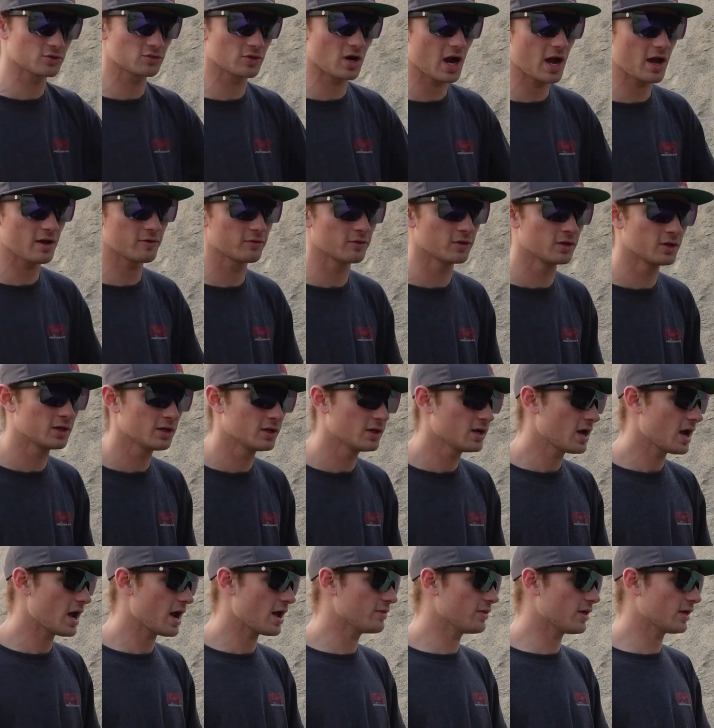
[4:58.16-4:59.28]
drive.
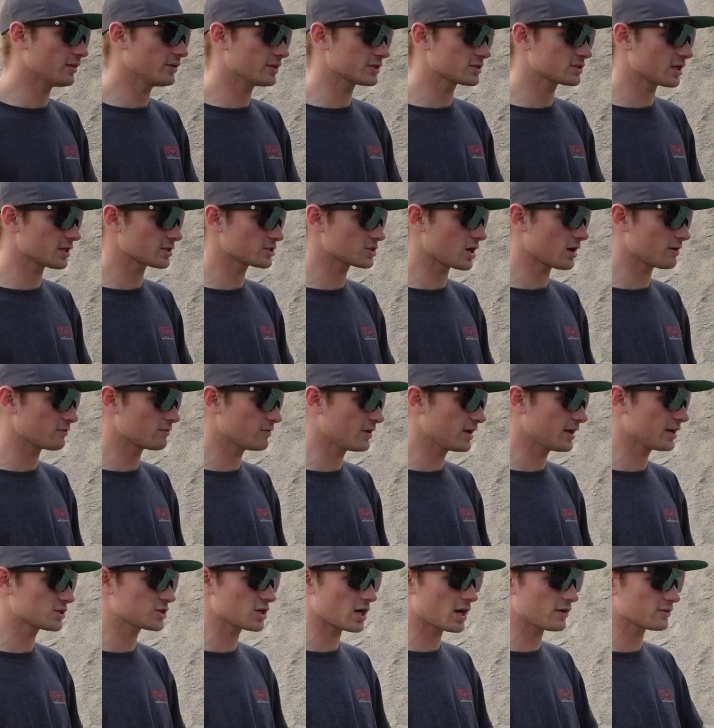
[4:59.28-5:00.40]
And then this thing's got
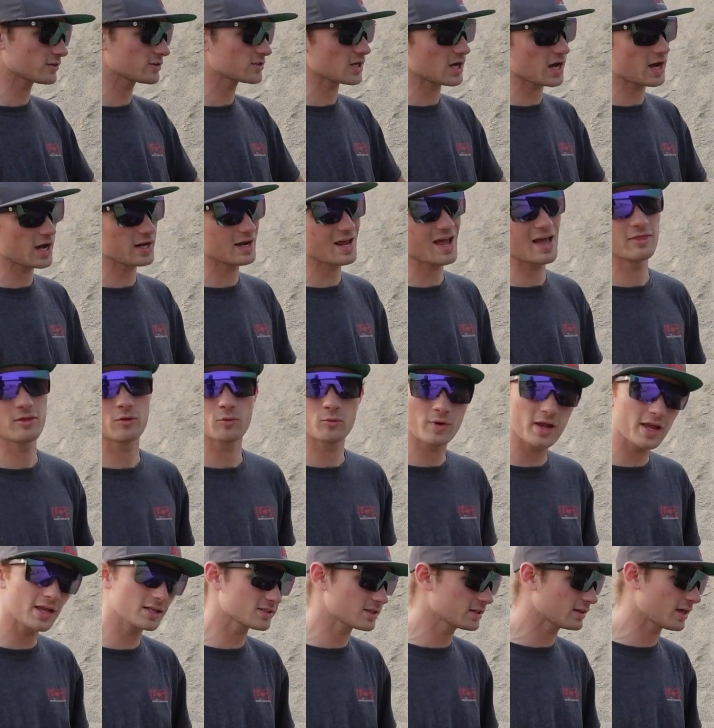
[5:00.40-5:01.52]
vintage air inside, and the
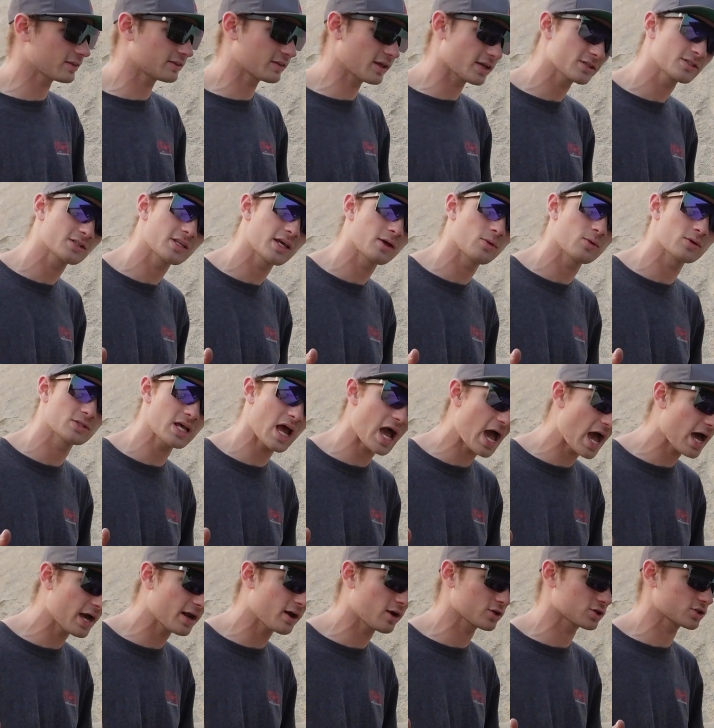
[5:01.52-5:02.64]
reason that this thing was
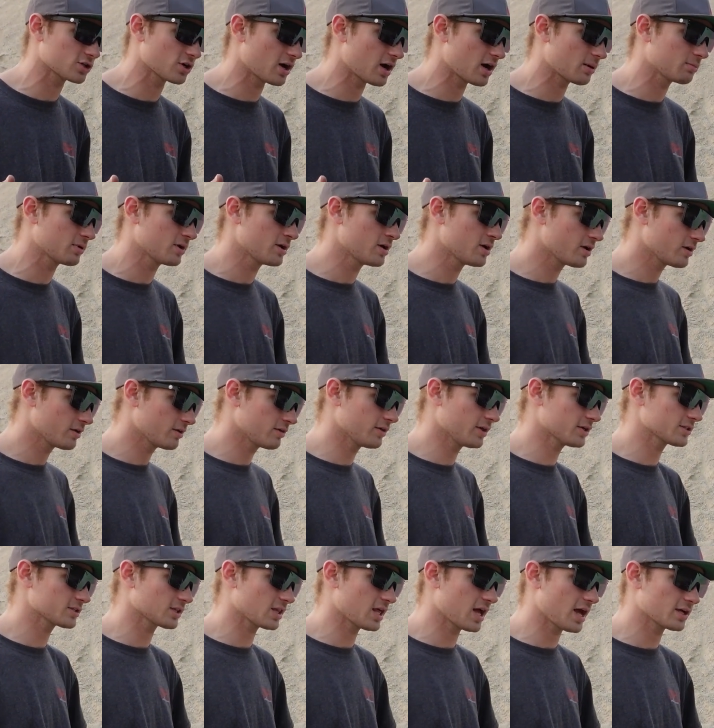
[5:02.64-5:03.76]
at our shop
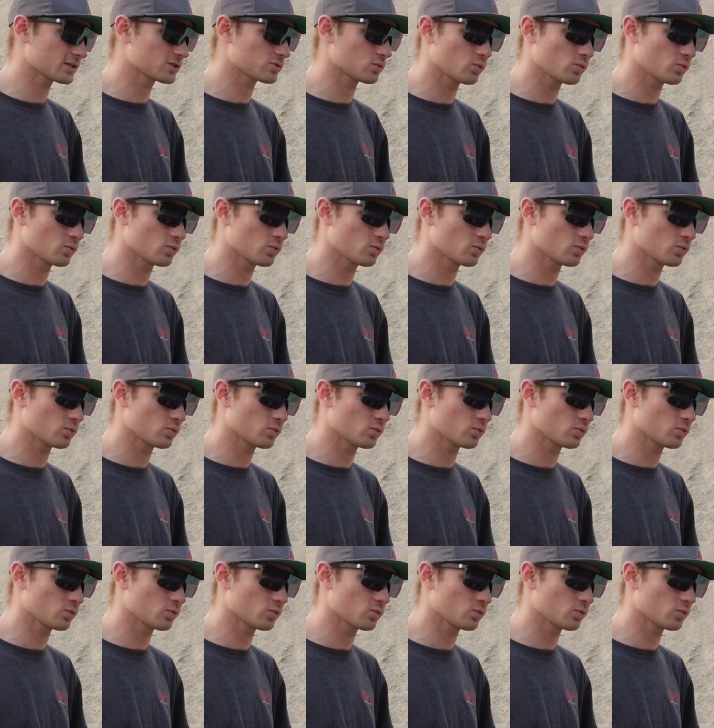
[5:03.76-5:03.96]
this last